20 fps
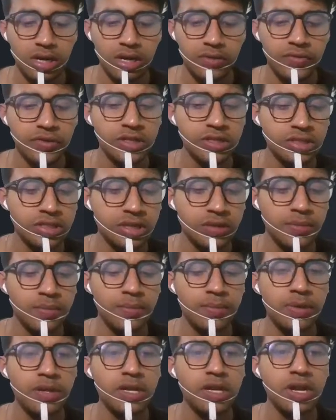and we just
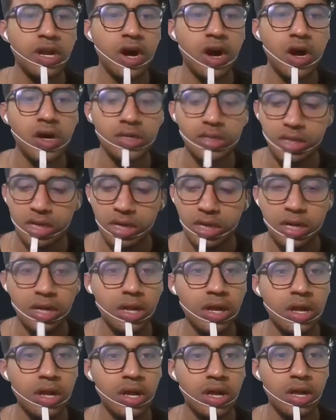simply log
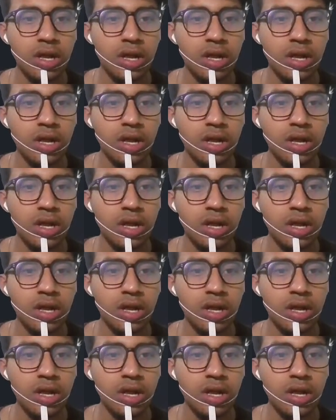the